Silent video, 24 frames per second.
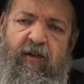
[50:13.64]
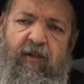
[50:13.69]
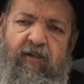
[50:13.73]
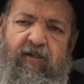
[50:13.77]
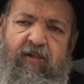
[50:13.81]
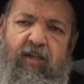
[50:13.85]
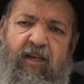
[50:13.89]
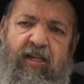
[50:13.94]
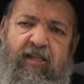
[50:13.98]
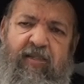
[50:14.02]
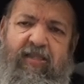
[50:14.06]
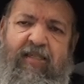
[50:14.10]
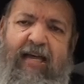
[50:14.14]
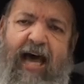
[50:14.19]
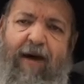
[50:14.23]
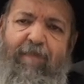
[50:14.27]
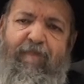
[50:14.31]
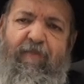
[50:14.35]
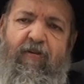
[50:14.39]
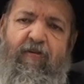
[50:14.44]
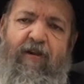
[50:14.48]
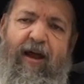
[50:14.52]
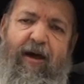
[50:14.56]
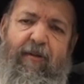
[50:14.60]
So the
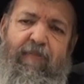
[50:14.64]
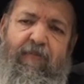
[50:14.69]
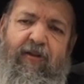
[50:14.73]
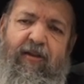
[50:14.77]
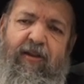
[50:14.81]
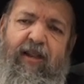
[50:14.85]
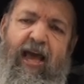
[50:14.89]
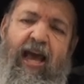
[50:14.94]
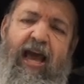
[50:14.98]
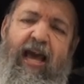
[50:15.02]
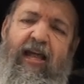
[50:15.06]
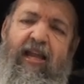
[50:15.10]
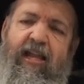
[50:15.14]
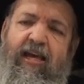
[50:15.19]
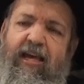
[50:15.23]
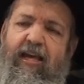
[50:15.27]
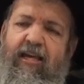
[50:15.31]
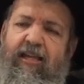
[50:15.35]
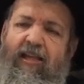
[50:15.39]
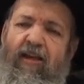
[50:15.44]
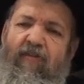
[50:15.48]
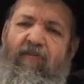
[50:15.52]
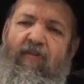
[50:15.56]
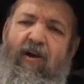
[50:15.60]
Satmar Rebbe, the Heilig
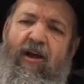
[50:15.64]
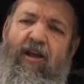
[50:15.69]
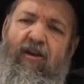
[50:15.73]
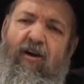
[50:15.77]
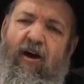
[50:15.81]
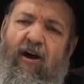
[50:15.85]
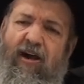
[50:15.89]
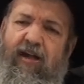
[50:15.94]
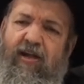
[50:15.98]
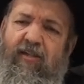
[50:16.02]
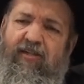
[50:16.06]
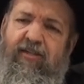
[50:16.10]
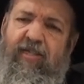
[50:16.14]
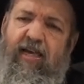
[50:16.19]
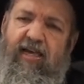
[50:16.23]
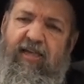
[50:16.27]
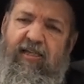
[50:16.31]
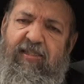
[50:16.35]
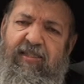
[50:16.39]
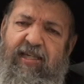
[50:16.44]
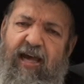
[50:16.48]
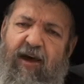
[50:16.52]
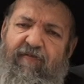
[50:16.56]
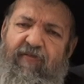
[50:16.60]
Gedivrei Yael,
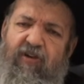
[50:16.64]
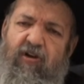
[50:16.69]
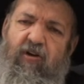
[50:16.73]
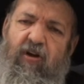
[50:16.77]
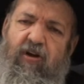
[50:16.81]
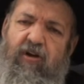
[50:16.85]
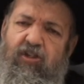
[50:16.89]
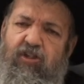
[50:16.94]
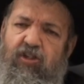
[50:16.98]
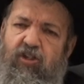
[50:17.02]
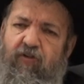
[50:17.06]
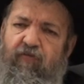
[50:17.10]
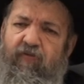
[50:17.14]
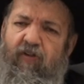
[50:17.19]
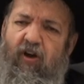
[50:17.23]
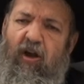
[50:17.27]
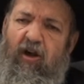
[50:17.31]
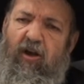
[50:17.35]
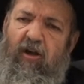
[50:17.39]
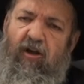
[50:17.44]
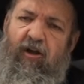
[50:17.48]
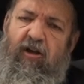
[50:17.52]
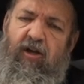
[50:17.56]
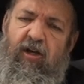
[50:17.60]
Zechatzav HaKadosh
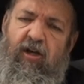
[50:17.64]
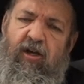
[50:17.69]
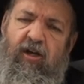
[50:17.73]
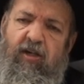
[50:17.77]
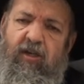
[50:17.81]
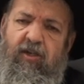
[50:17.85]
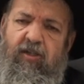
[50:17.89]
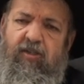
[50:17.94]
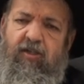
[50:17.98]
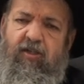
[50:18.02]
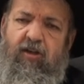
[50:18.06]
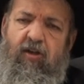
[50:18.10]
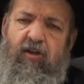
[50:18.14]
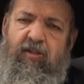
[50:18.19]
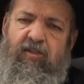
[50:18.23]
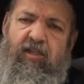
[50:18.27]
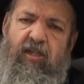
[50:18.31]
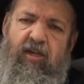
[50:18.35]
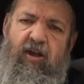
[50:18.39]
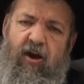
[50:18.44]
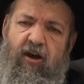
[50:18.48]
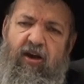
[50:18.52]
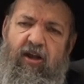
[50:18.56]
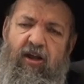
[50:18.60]
Levracha,
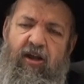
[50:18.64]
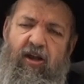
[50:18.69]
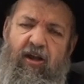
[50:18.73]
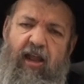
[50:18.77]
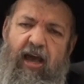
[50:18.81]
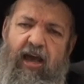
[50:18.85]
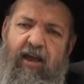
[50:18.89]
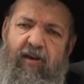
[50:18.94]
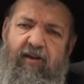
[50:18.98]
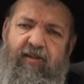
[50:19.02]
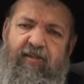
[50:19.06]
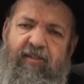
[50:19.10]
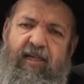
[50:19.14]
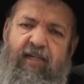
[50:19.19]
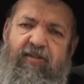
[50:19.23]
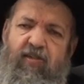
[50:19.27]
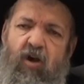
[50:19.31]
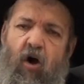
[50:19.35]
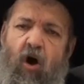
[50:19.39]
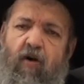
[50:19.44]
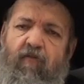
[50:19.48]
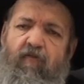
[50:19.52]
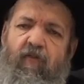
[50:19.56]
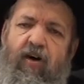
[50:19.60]
Skusa Yagin Alein, he says,
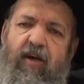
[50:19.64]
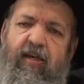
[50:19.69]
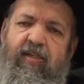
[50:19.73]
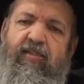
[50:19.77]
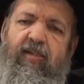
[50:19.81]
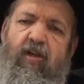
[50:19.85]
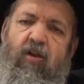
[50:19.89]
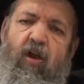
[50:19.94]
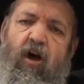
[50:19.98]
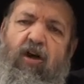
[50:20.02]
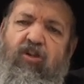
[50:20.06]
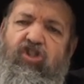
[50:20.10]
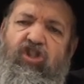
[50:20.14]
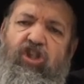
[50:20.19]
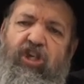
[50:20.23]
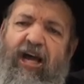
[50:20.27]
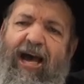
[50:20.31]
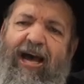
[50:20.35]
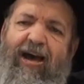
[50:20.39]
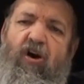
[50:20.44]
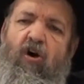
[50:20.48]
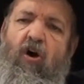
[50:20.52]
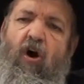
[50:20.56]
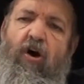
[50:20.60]
Hava is a
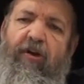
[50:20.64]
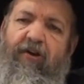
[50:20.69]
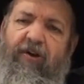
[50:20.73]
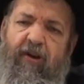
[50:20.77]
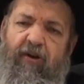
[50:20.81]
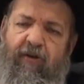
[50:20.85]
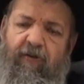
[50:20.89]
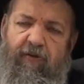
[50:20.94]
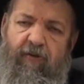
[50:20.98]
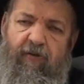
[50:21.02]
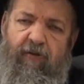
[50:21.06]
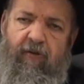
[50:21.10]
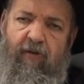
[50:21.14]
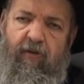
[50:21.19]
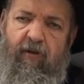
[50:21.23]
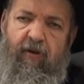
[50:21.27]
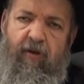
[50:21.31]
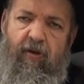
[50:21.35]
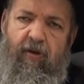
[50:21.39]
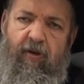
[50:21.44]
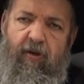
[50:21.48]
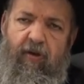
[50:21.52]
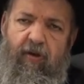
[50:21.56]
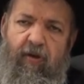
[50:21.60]
Lashon HaChana.
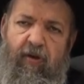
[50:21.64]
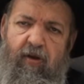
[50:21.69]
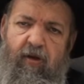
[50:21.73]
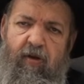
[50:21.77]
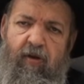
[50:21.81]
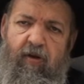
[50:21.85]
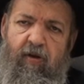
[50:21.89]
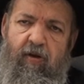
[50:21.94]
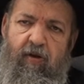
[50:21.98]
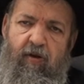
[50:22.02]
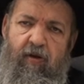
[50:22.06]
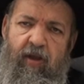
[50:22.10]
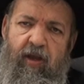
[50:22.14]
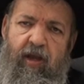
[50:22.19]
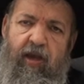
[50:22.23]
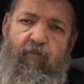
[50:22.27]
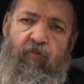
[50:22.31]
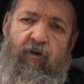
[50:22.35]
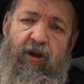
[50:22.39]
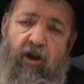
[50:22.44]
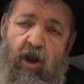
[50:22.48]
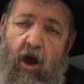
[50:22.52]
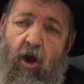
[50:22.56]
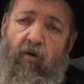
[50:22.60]

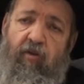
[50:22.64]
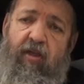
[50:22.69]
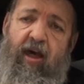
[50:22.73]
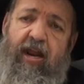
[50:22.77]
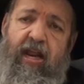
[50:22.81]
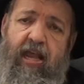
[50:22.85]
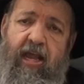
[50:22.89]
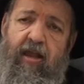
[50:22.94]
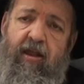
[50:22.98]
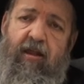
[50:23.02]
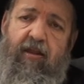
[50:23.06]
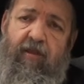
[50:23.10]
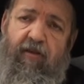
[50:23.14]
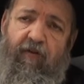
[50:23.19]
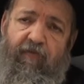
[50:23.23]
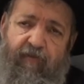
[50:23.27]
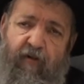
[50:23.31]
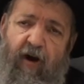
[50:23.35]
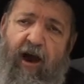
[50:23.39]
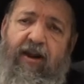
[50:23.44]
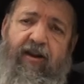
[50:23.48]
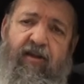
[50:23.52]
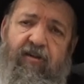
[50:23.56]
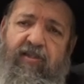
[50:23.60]
We know that he, the
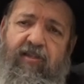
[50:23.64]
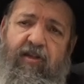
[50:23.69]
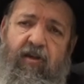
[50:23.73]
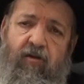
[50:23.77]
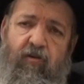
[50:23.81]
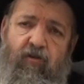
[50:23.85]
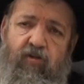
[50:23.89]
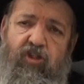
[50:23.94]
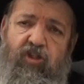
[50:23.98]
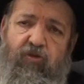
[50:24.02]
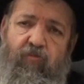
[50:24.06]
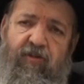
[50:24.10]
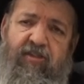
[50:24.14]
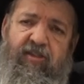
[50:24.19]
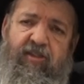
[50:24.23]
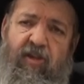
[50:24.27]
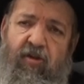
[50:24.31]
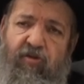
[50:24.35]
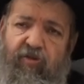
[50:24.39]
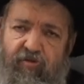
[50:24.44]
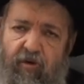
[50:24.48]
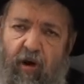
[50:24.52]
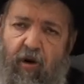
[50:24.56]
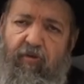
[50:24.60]
final solution was
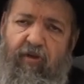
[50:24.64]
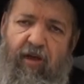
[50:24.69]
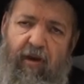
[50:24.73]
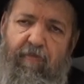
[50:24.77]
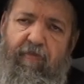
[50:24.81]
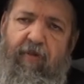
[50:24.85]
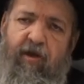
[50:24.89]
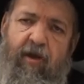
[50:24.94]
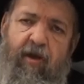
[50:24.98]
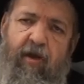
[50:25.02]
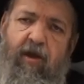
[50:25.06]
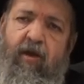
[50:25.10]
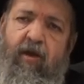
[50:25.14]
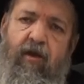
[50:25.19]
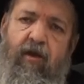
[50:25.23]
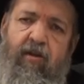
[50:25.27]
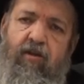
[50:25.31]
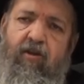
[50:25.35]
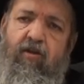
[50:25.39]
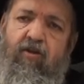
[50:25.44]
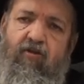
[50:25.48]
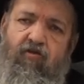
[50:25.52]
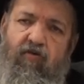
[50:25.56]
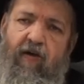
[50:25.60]
to throw them,
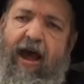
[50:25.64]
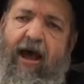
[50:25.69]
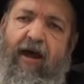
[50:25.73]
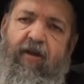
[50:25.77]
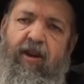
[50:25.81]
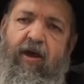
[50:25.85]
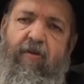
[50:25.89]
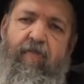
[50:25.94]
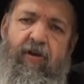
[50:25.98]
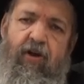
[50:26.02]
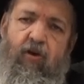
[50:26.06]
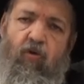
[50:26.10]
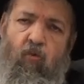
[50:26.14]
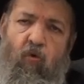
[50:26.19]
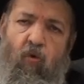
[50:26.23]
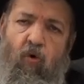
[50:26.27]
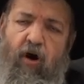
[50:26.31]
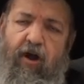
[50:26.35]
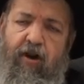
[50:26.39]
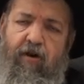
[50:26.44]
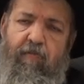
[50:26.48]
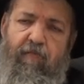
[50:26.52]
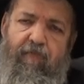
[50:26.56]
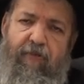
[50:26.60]
to drown them in the
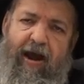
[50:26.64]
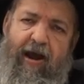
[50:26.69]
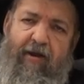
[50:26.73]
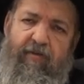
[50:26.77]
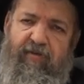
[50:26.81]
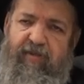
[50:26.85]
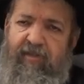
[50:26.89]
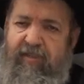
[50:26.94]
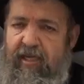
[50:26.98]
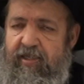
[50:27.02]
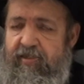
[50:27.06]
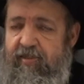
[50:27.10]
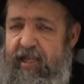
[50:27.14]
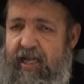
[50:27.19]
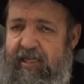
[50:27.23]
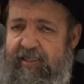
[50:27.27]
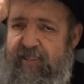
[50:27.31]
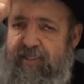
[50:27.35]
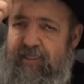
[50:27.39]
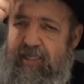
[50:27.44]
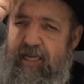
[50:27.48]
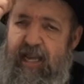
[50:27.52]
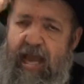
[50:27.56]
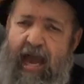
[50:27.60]
water. Power says,
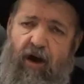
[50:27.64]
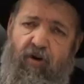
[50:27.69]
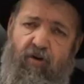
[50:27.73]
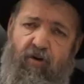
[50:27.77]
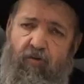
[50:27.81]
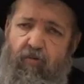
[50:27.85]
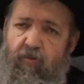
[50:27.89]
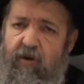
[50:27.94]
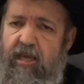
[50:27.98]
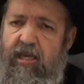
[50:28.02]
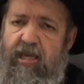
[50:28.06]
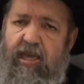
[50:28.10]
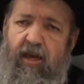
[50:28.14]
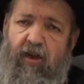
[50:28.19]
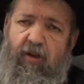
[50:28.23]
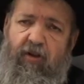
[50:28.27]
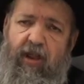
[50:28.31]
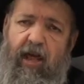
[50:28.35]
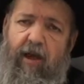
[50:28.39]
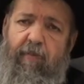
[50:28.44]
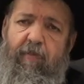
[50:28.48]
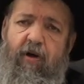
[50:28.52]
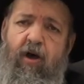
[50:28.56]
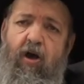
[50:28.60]
let's see, how can we kill
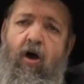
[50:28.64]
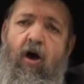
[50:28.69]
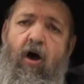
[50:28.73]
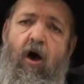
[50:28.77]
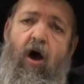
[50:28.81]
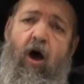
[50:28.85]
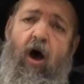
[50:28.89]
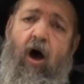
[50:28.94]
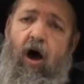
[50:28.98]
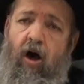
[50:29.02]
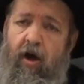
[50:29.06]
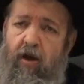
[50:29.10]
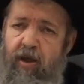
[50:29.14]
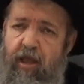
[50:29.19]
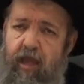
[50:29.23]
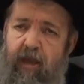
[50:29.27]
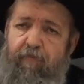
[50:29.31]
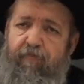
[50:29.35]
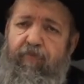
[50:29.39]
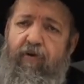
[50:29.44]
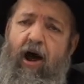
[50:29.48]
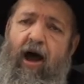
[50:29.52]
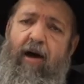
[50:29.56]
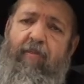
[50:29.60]
them? Oh,
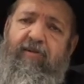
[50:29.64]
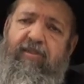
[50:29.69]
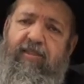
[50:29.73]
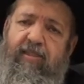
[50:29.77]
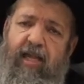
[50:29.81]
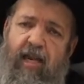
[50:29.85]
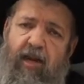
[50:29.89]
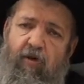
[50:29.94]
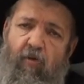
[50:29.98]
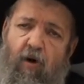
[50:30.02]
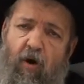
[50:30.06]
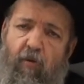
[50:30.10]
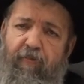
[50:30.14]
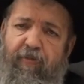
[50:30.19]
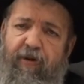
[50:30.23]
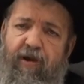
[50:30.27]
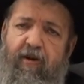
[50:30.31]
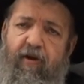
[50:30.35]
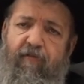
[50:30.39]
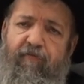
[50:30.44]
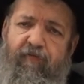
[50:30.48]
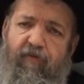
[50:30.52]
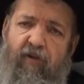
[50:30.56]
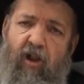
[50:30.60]
he promised that he won't
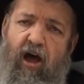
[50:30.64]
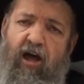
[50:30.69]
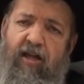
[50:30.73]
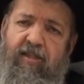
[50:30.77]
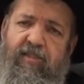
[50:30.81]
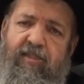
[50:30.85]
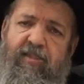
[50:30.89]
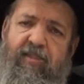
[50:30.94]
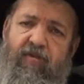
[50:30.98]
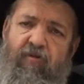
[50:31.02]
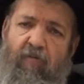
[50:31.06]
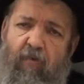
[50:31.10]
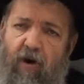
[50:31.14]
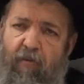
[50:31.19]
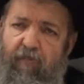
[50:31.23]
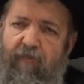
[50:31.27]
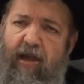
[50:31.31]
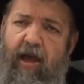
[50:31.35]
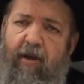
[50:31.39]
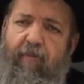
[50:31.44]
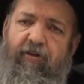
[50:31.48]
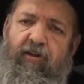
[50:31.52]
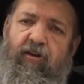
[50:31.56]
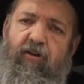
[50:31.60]
bring a flood, so he won't
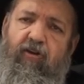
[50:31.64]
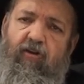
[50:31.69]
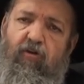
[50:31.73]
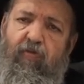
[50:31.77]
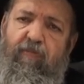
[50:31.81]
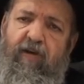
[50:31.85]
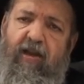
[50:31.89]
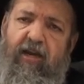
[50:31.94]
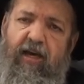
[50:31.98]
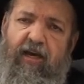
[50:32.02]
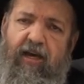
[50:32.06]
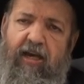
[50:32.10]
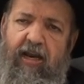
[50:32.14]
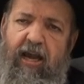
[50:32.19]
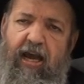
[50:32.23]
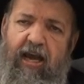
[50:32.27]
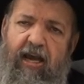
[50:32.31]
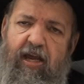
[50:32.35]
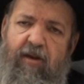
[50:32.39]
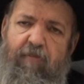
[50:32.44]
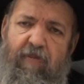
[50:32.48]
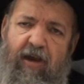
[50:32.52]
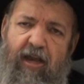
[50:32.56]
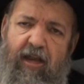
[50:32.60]
be able to do Midah
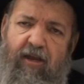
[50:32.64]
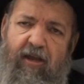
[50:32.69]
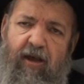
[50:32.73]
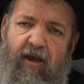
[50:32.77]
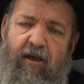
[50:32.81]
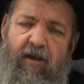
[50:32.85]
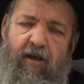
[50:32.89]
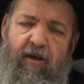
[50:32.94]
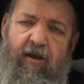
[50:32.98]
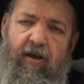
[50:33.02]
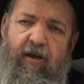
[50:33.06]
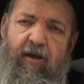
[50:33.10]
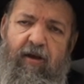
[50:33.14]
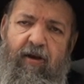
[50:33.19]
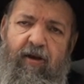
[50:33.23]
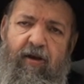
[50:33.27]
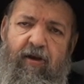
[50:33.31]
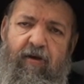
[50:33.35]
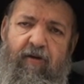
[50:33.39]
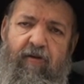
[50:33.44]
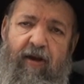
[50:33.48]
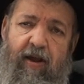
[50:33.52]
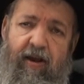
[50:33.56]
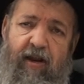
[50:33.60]
Keneged Midah.
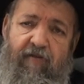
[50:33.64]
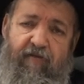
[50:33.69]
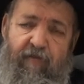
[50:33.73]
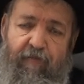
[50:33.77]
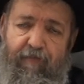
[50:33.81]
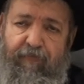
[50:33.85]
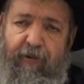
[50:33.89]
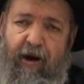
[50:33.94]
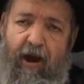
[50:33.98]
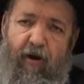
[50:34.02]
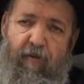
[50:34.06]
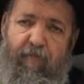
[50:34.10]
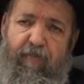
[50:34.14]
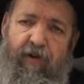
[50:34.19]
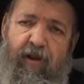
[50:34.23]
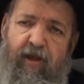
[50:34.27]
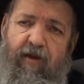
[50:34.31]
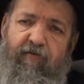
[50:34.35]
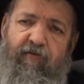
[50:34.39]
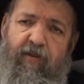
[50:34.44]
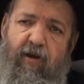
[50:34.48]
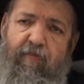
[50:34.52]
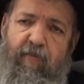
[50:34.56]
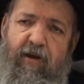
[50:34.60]
Right? Even power
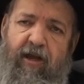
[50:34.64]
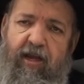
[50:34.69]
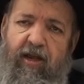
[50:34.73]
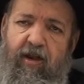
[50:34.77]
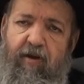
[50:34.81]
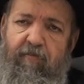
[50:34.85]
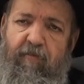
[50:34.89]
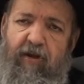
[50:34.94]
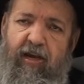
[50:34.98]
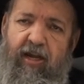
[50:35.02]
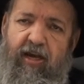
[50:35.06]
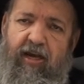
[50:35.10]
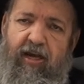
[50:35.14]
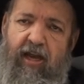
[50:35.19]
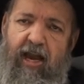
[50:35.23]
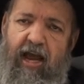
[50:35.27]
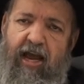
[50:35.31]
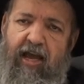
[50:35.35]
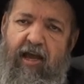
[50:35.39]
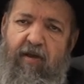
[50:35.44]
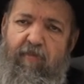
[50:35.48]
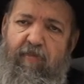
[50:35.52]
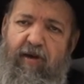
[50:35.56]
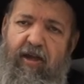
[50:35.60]
believed in Mida
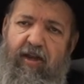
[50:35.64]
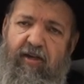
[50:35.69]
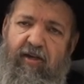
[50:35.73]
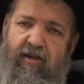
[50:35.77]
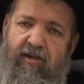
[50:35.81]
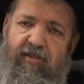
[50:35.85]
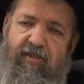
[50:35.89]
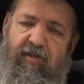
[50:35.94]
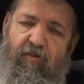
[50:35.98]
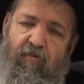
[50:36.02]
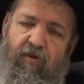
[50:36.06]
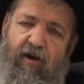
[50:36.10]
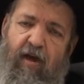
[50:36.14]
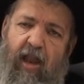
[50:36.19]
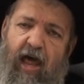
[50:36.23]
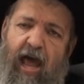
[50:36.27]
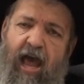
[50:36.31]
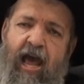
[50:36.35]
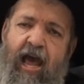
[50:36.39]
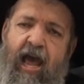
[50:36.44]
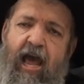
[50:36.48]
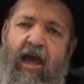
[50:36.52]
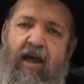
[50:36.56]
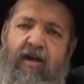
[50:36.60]
Keneged Mida. So we
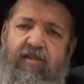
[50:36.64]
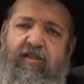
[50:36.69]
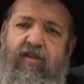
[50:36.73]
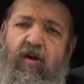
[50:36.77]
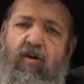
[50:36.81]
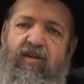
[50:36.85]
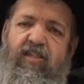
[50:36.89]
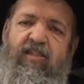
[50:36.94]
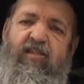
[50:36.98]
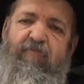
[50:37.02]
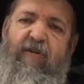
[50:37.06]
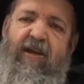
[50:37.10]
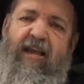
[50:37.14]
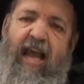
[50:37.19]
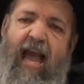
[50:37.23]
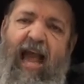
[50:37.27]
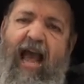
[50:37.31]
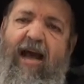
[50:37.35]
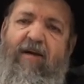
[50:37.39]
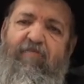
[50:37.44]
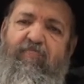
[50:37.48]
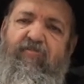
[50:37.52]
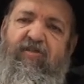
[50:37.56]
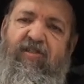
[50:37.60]
all, so to speak,
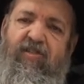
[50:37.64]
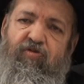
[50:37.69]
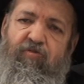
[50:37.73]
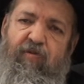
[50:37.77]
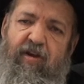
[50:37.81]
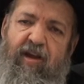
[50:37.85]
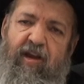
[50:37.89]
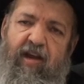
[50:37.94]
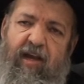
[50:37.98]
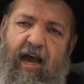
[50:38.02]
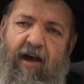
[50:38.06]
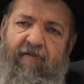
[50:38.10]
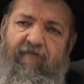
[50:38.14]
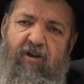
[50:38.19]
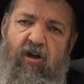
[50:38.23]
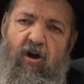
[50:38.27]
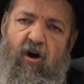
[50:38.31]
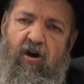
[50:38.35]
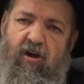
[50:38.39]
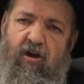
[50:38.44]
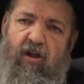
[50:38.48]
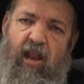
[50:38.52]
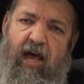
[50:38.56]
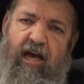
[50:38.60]
hamstring
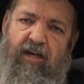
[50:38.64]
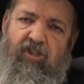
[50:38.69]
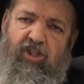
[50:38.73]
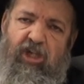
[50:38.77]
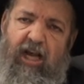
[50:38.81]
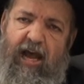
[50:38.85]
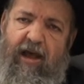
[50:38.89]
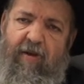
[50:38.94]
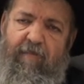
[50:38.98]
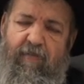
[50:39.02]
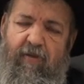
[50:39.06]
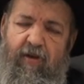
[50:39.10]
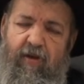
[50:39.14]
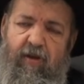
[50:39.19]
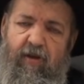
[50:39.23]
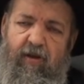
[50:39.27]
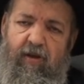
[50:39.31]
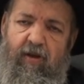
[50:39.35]
Kaviyachal Hashem.